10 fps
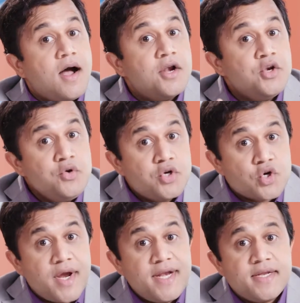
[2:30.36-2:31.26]
A new
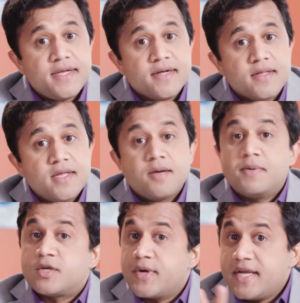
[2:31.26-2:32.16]
trade deal
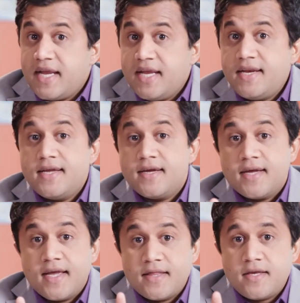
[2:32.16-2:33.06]
between India
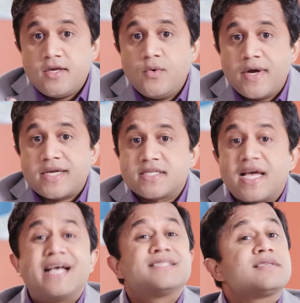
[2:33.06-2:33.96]
and the US
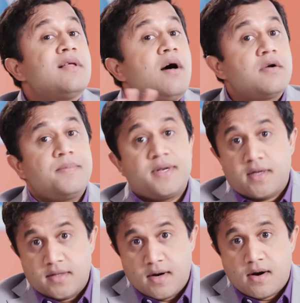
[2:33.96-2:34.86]
has long been
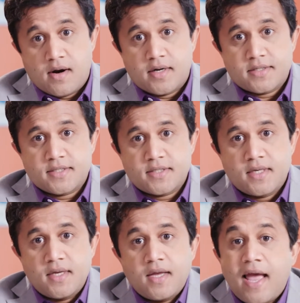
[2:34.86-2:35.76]
on the cards.
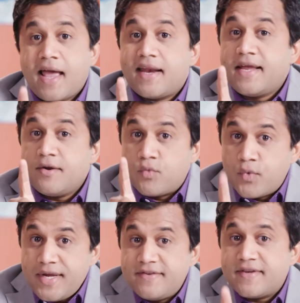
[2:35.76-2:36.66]
And a
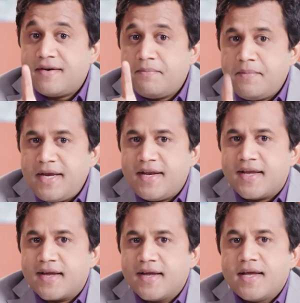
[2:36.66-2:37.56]
recent
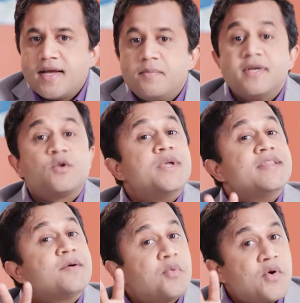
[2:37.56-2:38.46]
meeting between
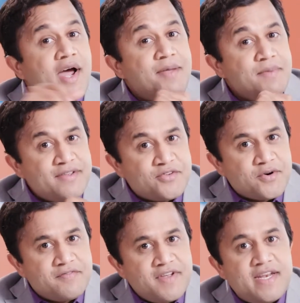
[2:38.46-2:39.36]
the Prime Minister
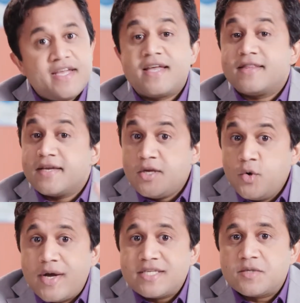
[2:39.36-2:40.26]
of India and the
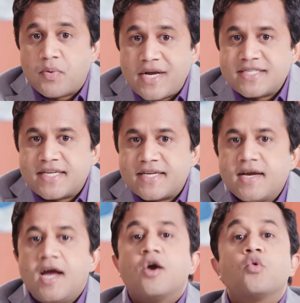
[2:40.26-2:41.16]
US President
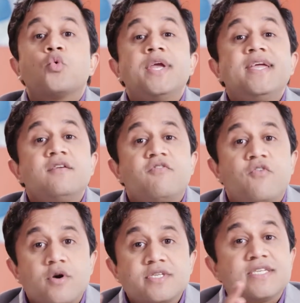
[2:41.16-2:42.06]

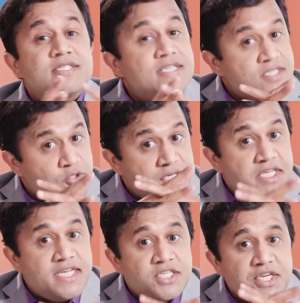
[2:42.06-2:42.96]
reinforces this
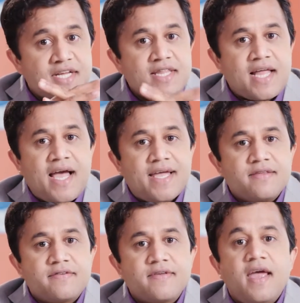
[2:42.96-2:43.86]
strategic
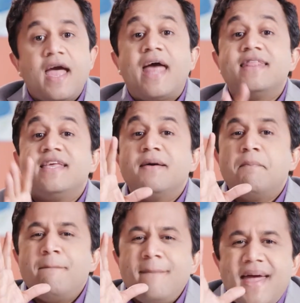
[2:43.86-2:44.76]
alliance and the
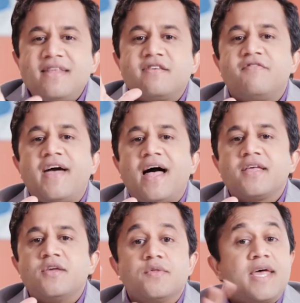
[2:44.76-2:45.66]
immense
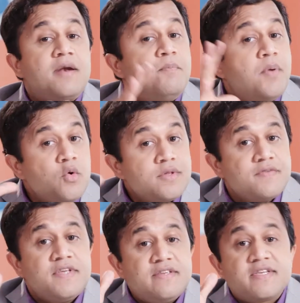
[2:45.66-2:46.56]
value that both
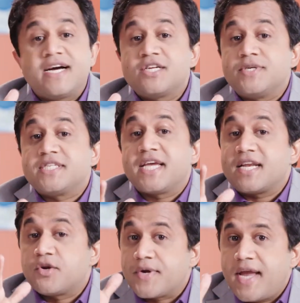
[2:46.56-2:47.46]
of these countries can
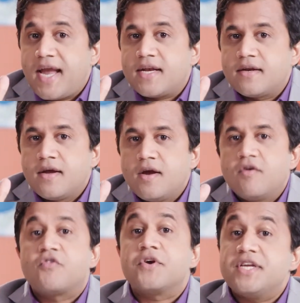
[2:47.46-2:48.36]
create
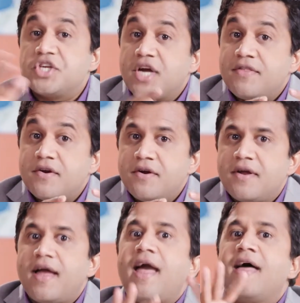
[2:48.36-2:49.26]
for each other
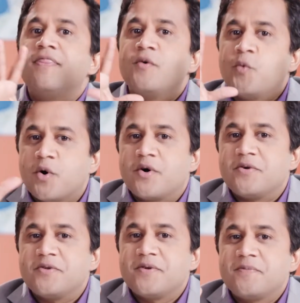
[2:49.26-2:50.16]
and the world.